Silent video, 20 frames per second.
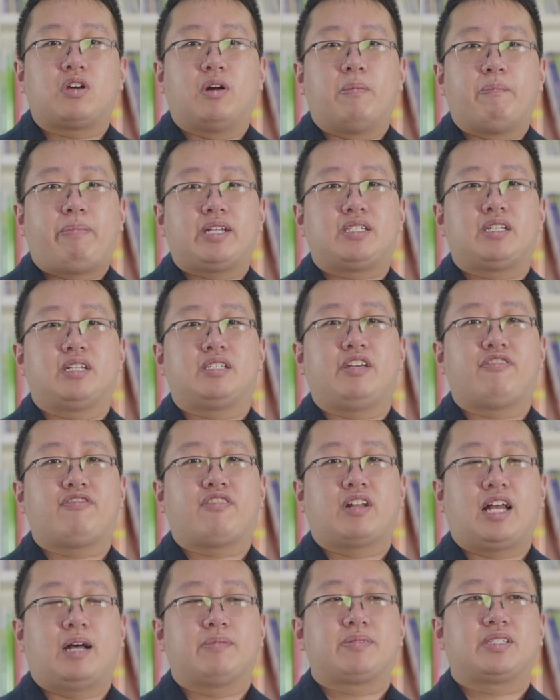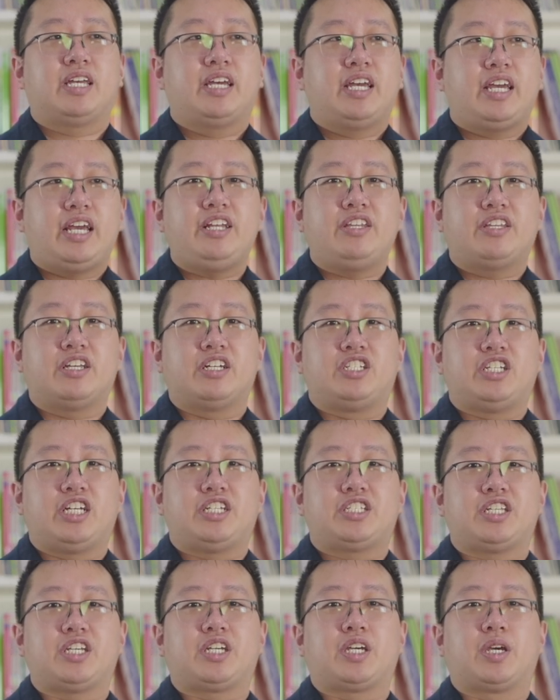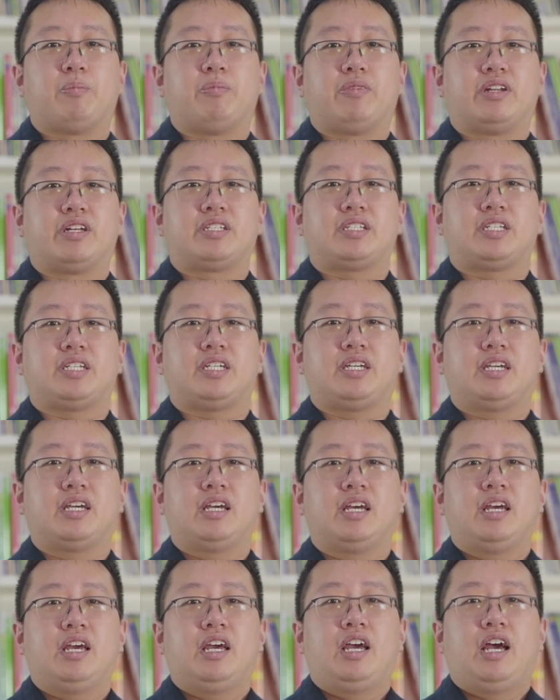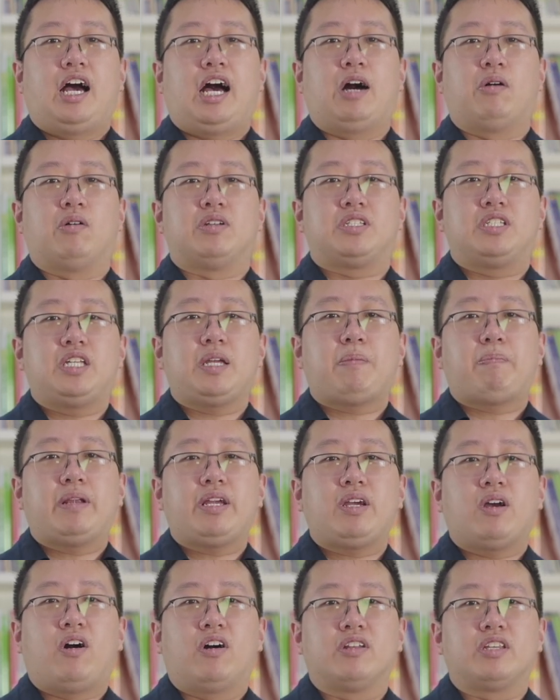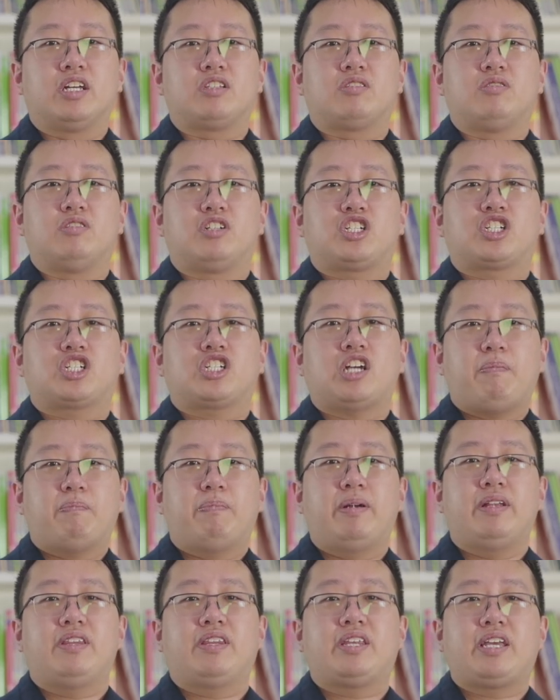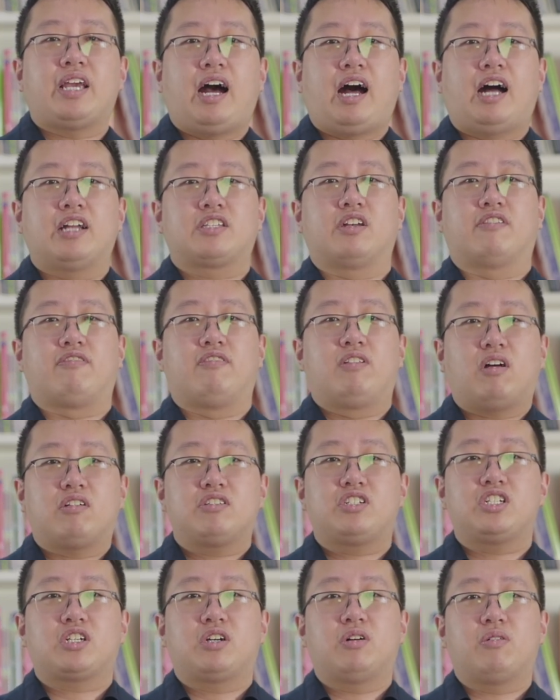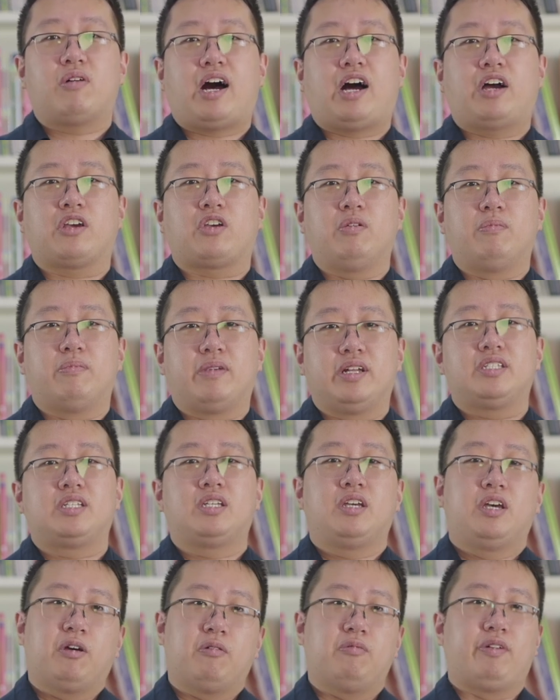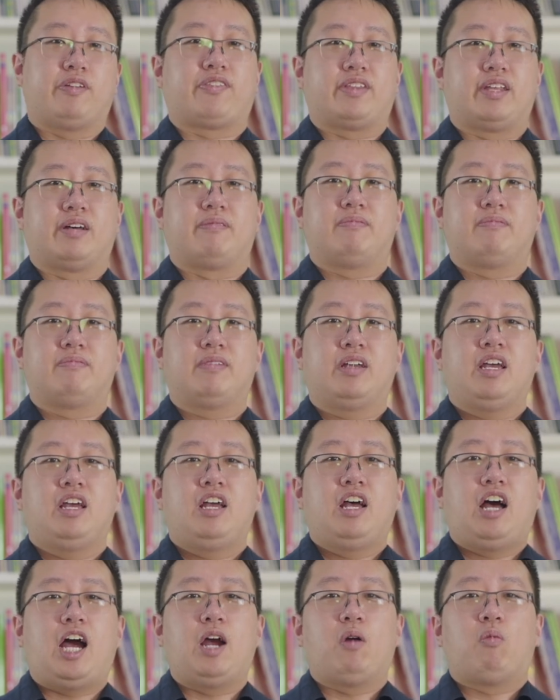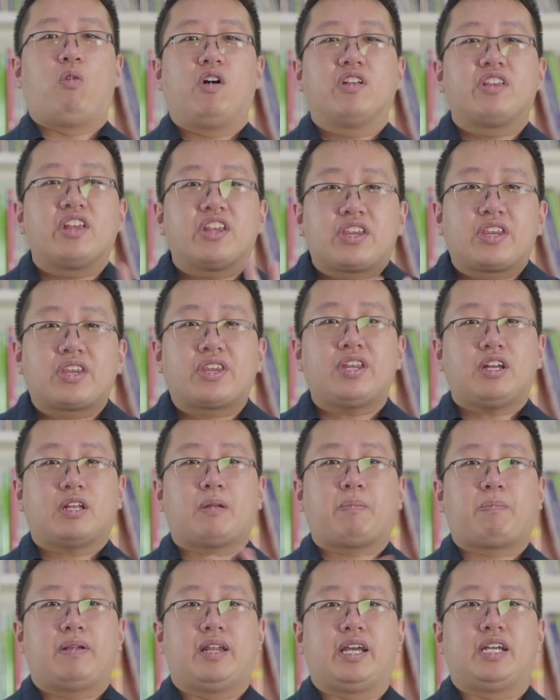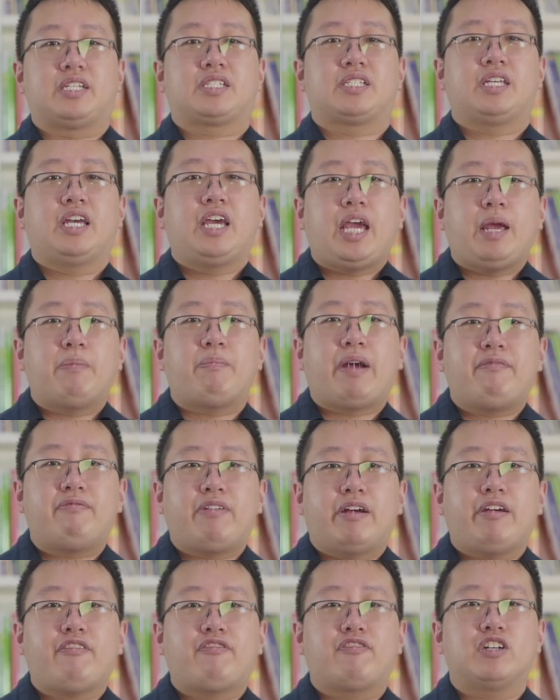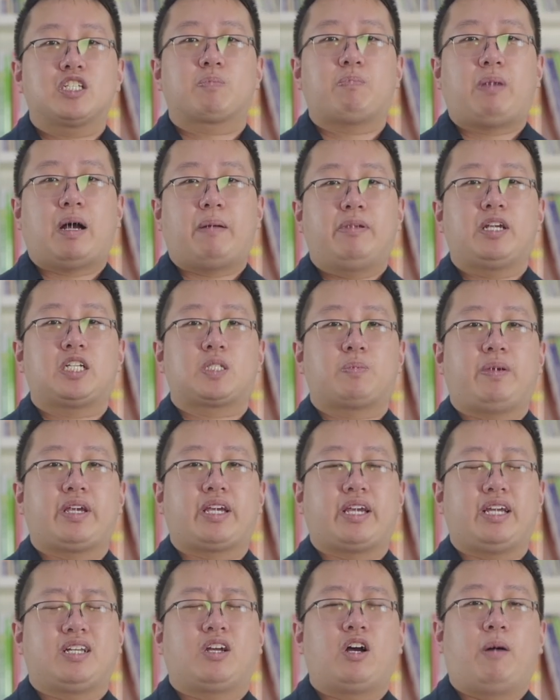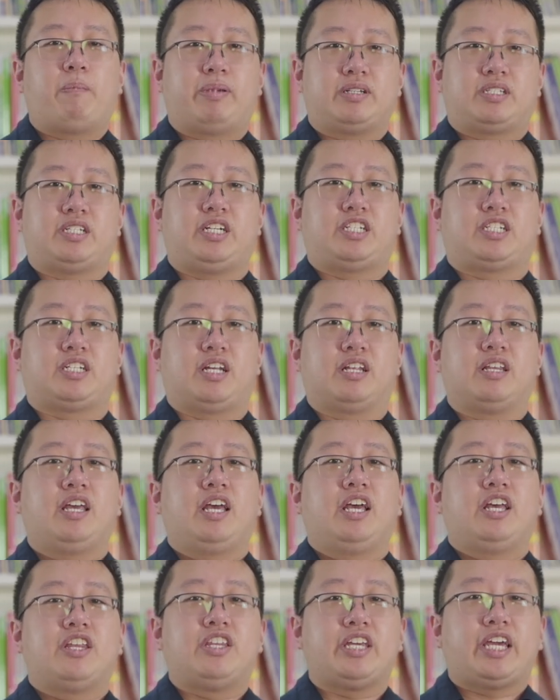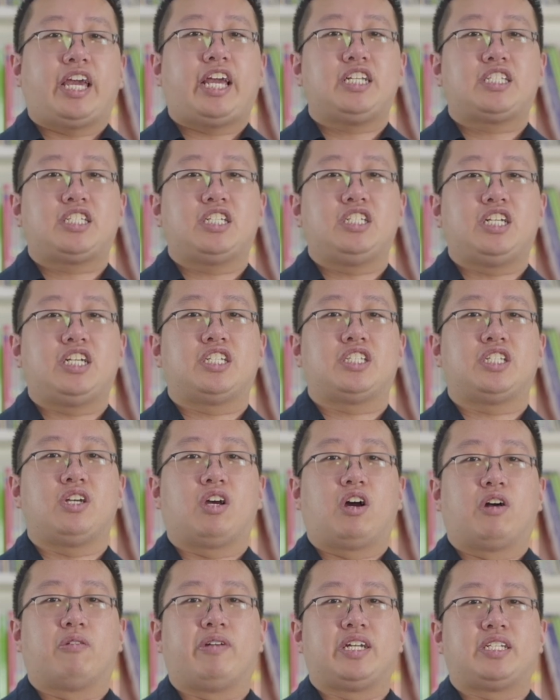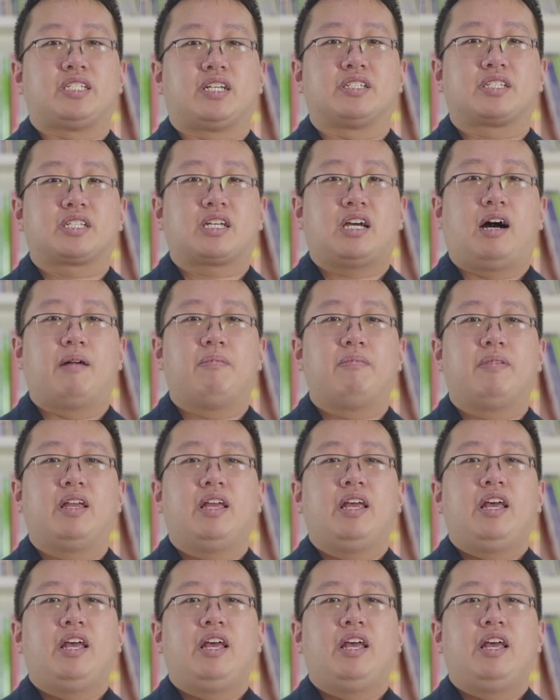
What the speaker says: competitive clubs in the JC community. I was deeply honored to sharpen the art of logical argument with them. I won 3rd place in my very first public speaking competition, the ACJC Orators Cup.